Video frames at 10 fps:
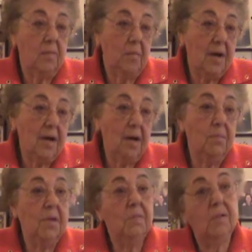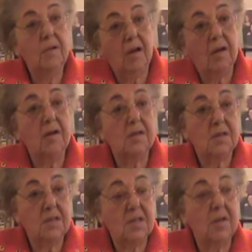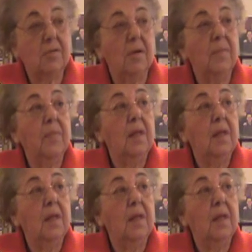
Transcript: American people, Holocaust, etc.